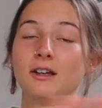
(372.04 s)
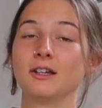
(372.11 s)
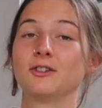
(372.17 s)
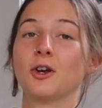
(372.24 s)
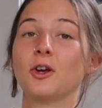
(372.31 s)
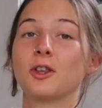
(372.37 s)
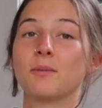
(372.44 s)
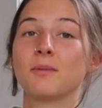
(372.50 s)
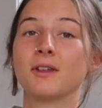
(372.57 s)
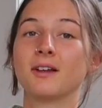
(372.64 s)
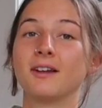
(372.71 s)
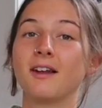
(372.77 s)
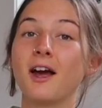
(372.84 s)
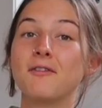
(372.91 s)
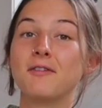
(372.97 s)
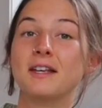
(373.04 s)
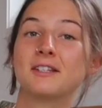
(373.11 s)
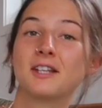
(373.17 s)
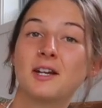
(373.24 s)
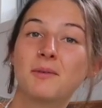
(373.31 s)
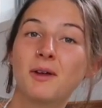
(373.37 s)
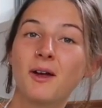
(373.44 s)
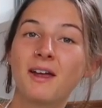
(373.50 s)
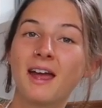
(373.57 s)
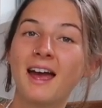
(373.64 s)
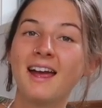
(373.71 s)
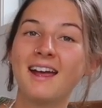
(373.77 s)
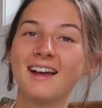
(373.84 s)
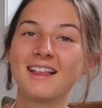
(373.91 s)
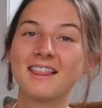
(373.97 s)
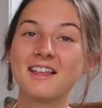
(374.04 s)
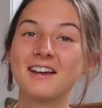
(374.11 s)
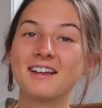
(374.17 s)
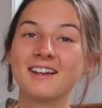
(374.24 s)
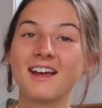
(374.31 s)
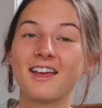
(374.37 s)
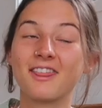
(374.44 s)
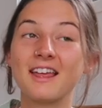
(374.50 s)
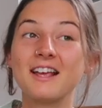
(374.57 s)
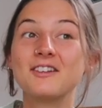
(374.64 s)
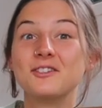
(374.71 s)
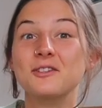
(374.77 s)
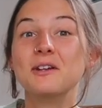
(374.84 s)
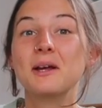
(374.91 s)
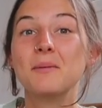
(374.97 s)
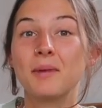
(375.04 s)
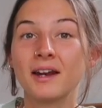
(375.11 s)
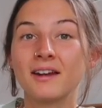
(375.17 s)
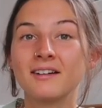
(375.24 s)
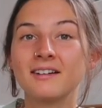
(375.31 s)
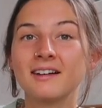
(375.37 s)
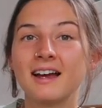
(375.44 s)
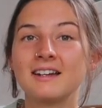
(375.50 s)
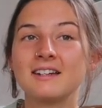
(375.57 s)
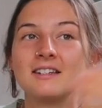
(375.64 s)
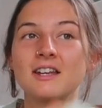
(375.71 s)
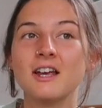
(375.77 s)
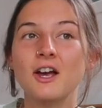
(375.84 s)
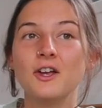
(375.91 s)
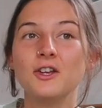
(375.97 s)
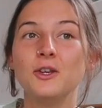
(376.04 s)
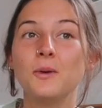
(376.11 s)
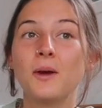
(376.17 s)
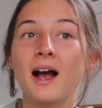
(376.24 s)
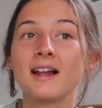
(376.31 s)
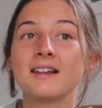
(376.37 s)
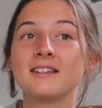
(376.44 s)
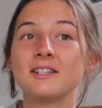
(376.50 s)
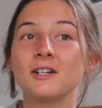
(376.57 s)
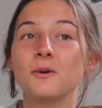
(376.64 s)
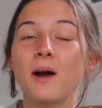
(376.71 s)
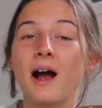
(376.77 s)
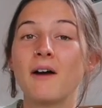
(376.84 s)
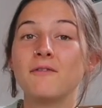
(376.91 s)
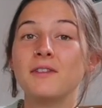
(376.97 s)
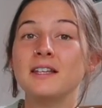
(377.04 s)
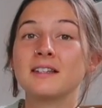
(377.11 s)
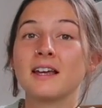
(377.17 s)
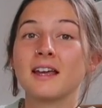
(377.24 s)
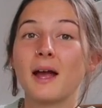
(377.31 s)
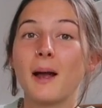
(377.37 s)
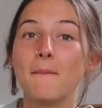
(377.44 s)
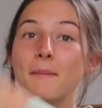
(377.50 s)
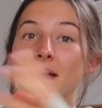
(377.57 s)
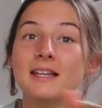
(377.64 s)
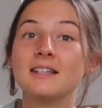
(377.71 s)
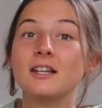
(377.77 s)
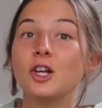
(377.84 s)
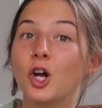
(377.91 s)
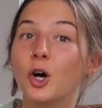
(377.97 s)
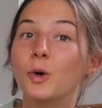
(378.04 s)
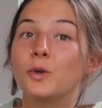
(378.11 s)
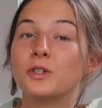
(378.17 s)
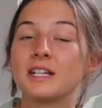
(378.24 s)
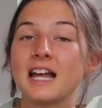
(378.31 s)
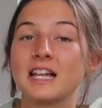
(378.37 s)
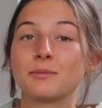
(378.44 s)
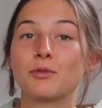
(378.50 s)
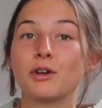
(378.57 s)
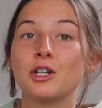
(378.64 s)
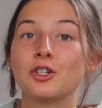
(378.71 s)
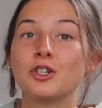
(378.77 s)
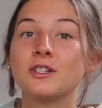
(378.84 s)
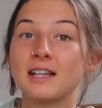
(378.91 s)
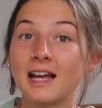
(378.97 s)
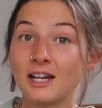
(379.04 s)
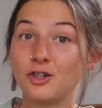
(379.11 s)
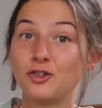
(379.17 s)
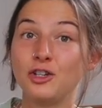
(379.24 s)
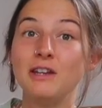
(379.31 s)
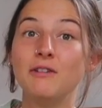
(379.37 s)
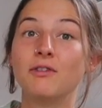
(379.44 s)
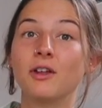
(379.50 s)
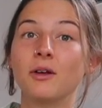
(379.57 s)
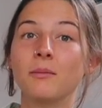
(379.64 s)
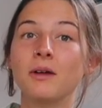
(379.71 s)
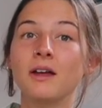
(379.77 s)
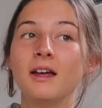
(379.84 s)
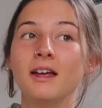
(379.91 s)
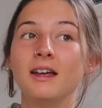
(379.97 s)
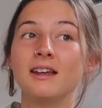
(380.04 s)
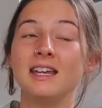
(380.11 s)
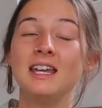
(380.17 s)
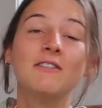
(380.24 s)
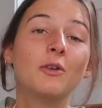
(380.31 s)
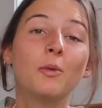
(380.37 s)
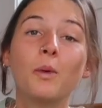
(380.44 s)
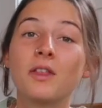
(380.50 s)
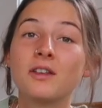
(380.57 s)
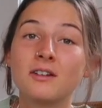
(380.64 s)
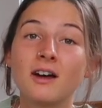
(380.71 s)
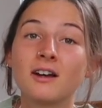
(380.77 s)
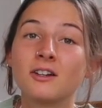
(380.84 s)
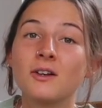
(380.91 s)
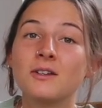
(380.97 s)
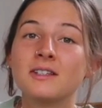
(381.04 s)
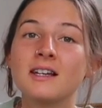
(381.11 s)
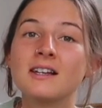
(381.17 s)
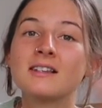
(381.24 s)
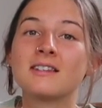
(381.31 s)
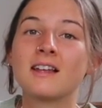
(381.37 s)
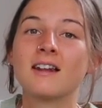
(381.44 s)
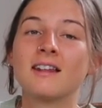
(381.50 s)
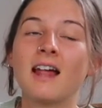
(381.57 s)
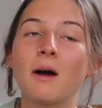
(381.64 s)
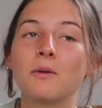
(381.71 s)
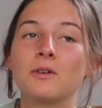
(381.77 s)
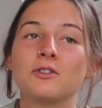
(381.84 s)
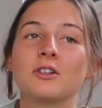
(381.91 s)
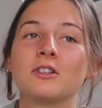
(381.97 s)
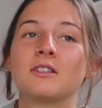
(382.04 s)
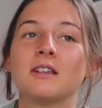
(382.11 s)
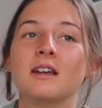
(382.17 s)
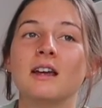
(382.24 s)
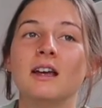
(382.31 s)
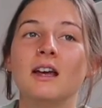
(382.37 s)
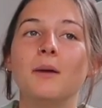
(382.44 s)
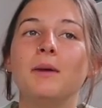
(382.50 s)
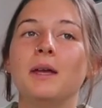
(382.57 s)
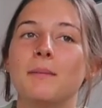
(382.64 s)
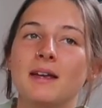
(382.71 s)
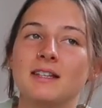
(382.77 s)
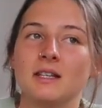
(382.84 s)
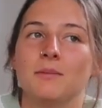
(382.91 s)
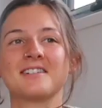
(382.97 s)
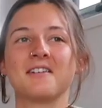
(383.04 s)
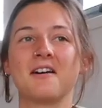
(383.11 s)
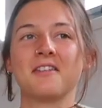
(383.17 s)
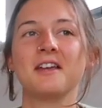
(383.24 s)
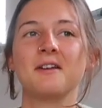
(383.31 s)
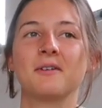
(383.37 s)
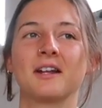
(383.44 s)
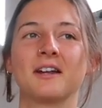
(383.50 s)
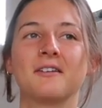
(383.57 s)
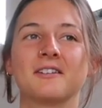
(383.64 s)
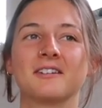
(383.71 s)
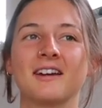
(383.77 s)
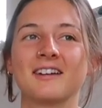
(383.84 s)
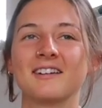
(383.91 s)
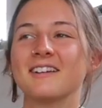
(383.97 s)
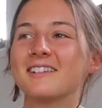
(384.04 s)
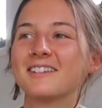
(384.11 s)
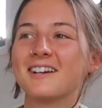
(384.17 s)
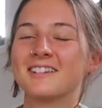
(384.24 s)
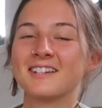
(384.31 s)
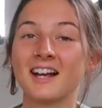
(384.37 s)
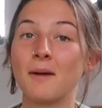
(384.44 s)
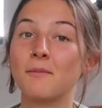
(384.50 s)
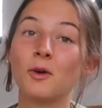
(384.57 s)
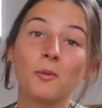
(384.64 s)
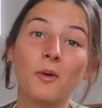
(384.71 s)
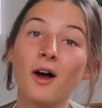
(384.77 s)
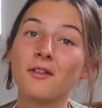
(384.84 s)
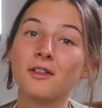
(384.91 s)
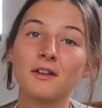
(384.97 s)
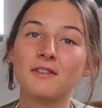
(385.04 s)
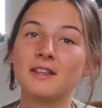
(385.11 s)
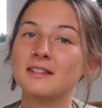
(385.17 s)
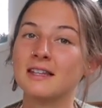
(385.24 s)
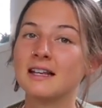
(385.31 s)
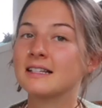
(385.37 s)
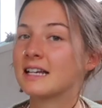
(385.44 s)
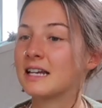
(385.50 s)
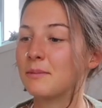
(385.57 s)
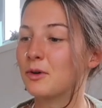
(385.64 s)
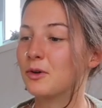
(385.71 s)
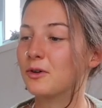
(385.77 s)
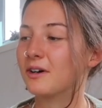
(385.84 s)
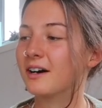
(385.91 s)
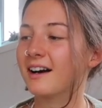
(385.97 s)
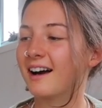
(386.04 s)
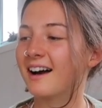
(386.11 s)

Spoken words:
show them that life is going to be okay, and that like things do get better, and you can still have these like amazing goals and aspirations and achieve them even with a diagnosis, then that would just be amazing. So I think when I got diagnosed, I was like, I'm not worthy of these things anymore.